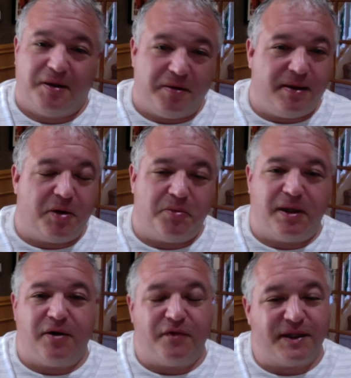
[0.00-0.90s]
Yeah, I
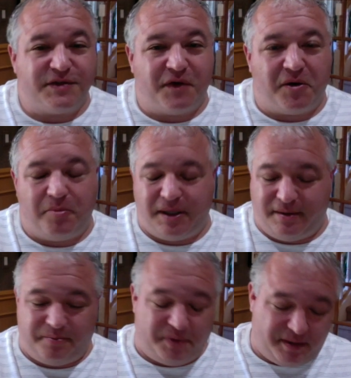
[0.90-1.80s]
don't know if that's fair,
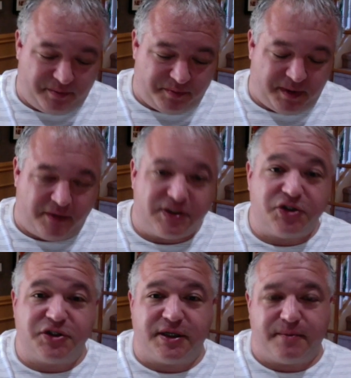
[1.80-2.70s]
but but it's
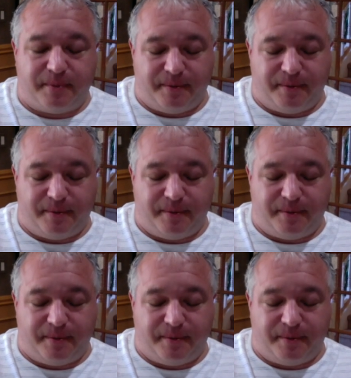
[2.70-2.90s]
interesting.